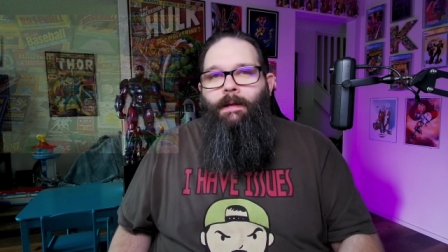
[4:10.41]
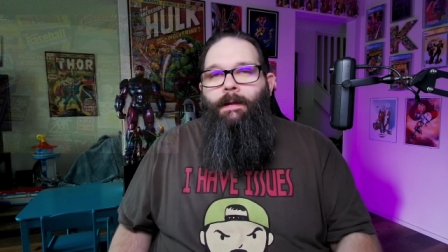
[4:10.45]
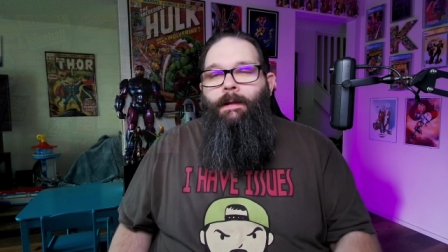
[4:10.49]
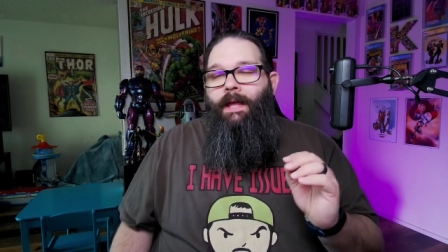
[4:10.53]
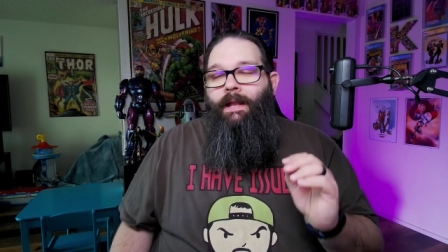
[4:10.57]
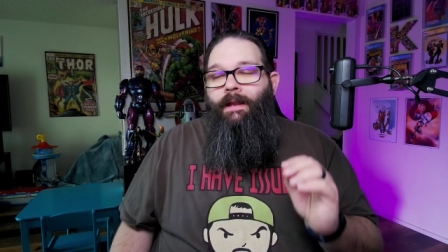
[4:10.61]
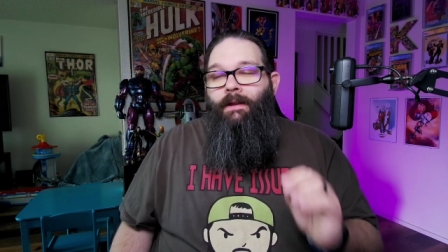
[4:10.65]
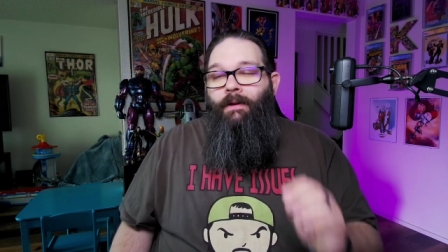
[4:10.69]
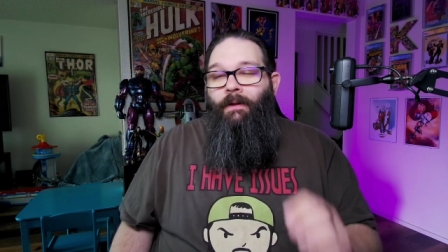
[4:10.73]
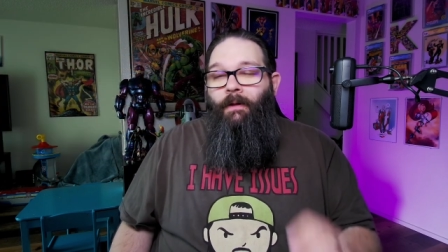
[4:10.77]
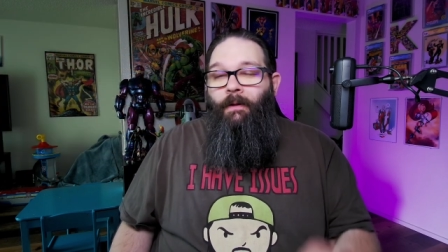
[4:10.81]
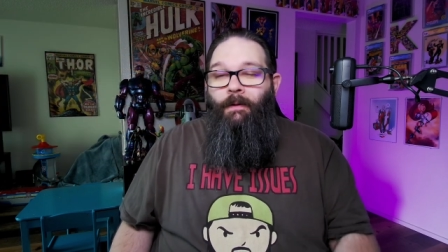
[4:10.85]

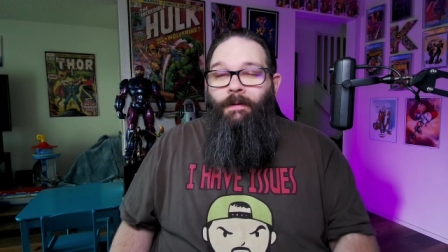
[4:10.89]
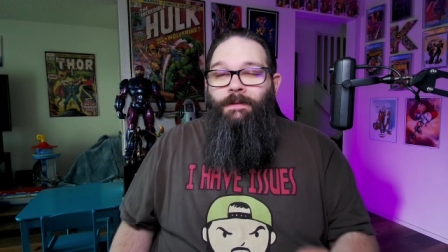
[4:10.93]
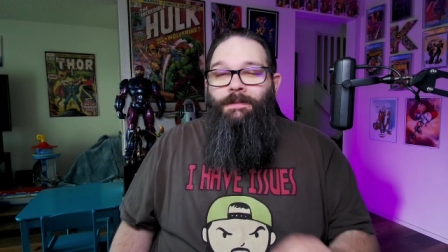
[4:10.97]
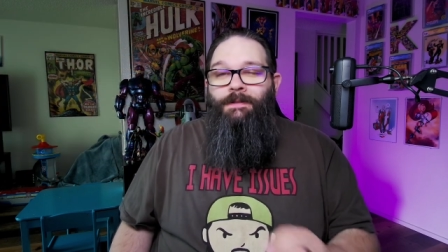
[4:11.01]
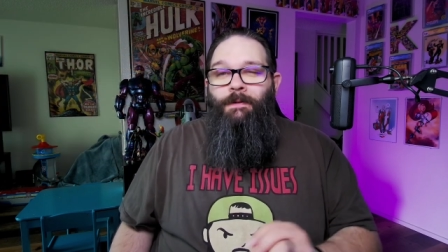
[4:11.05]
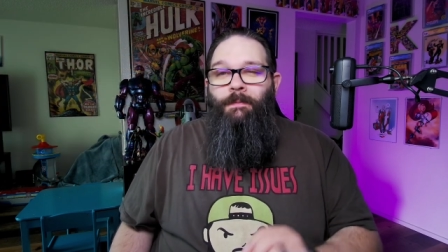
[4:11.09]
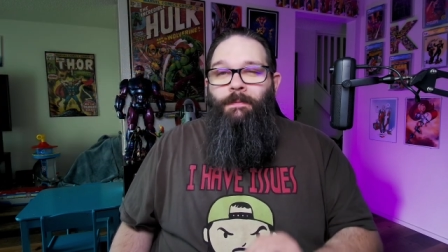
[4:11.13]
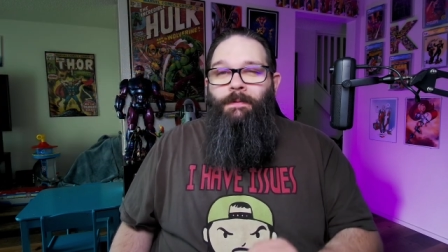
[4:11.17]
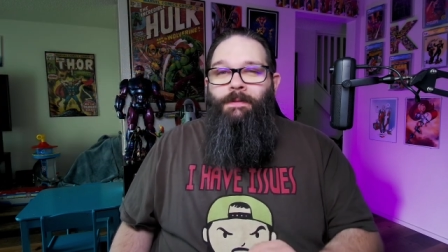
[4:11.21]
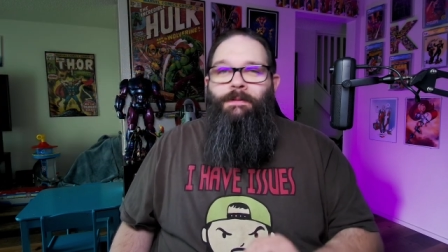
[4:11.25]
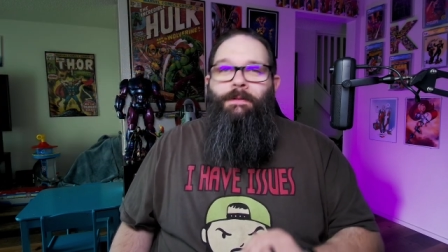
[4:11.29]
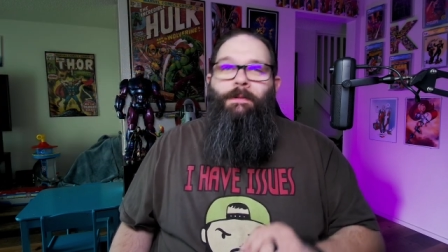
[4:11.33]
And it
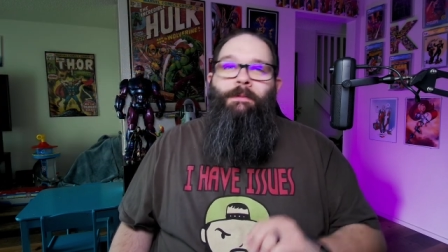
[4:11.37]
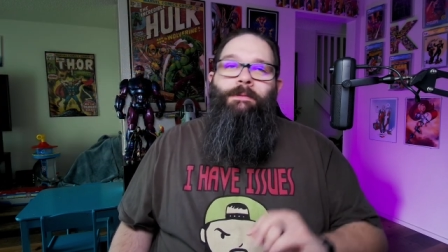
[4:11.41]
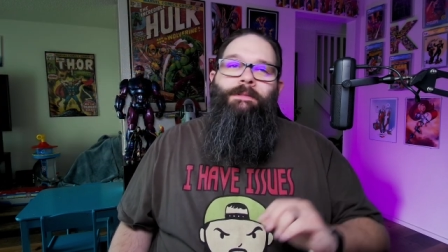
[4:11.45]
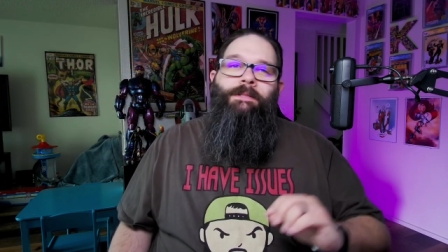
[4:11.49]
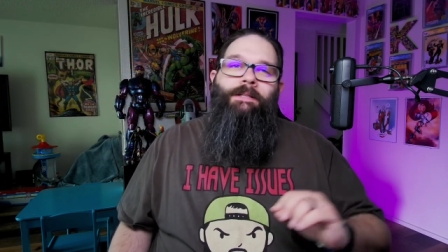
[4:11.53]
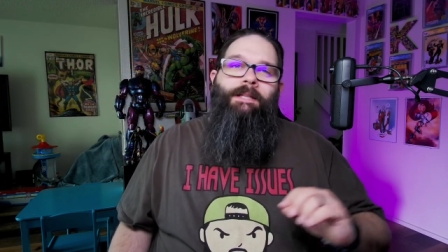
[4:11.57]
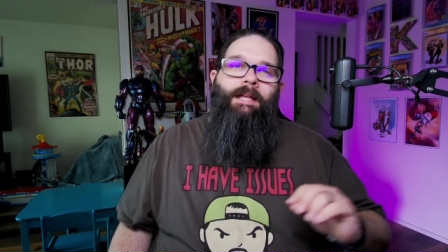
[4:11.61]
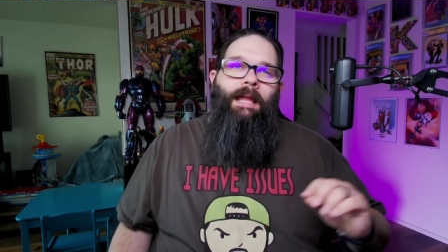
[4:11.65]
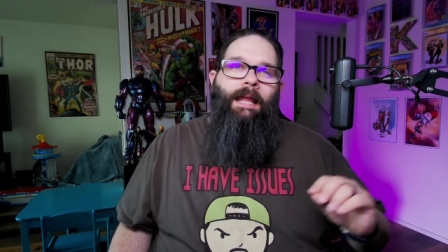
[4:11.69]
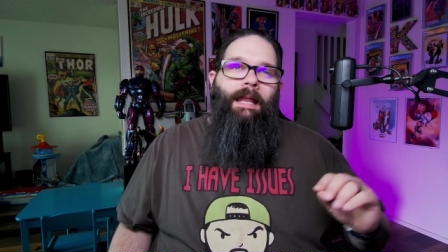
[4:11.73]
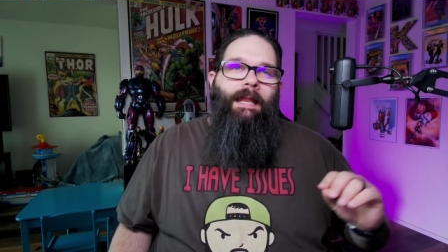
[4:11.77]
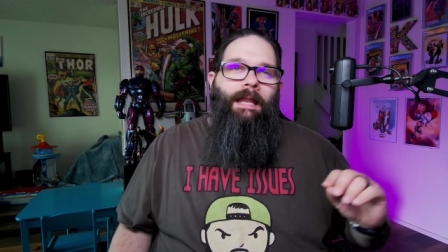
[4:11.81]
also
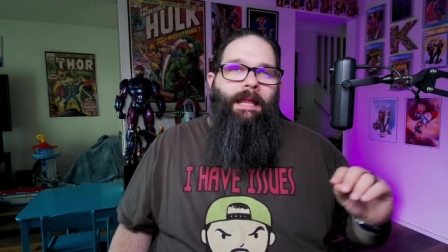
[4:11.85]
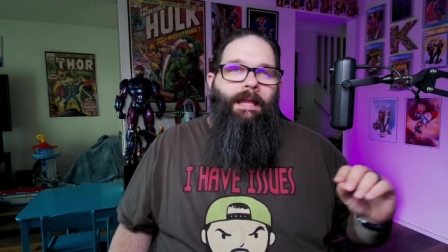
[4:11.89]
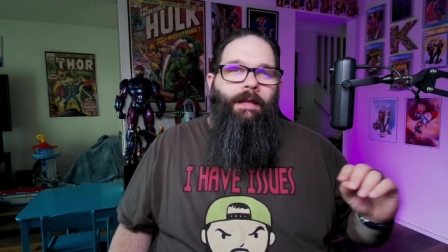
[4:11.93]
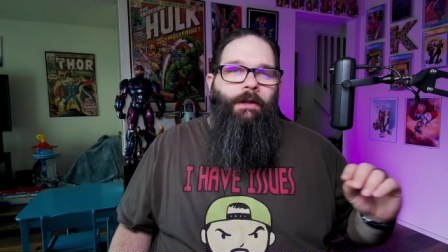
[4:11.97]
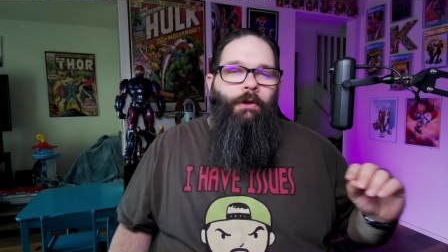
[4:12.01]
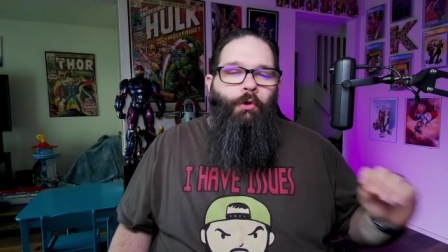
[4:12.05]
resulted in a